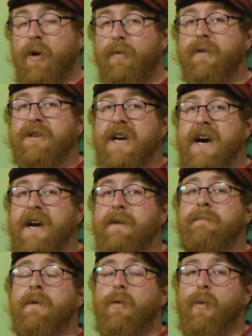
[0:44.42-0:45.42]
Over
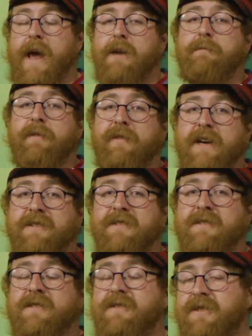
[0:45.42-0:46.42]
time, random
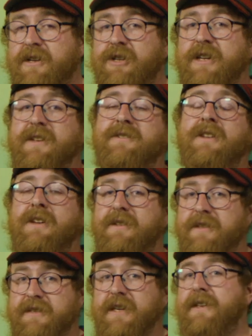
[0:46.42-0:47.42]
events such as
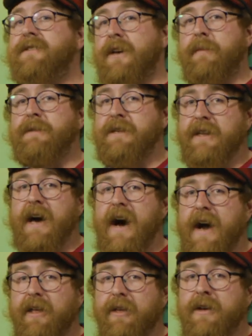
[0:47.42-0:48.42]
disease coming to the
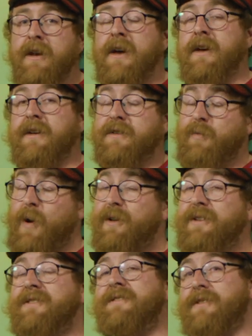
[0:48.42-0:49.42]
island, as
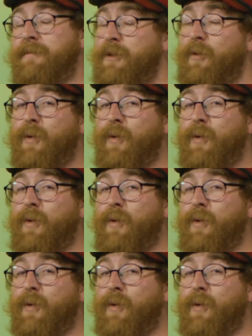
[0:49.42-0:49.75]
well as some of the